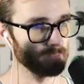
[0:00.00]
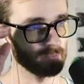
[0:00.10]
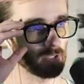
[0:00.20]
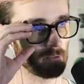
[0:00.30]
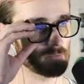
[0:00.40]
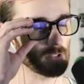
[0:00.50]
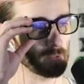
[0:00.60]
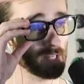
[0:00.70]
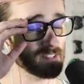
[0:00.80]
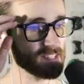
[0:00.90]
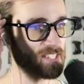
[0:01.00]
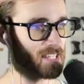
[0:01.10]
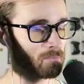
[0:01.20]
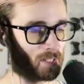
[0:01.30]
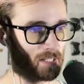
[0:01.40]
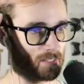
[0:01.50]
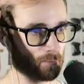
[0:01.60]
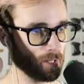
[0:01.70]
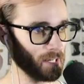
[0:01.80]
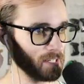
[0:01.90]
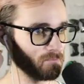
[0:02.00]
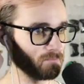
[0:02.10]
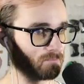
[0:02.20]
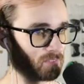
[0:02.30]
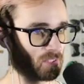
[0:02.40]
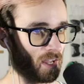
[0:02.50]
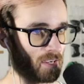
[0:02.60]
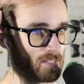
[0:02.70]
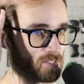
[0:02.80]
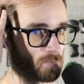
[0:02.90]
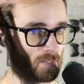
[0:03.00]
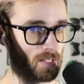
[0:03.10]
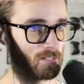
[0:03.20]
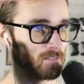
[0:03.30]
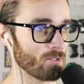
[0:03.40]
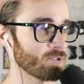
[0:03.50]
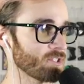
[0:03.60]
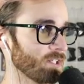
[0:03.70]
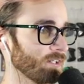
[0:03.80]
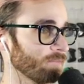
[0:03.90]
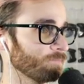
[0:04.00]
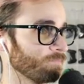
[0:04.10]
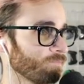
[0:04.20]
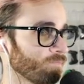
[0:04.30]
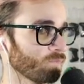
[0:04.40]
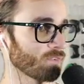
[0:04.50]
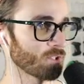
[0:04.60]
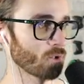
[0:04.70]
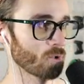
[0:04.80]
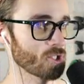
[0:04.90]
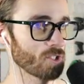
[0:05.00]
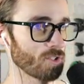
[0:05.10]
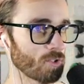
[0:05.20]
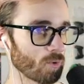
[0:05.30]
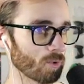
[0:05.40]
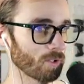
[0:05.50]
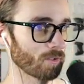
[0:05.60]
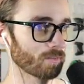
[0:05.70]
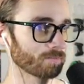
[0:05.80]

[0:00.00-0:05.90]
Um, so it doesn't seem like there were any lines when I used the the torch on the door.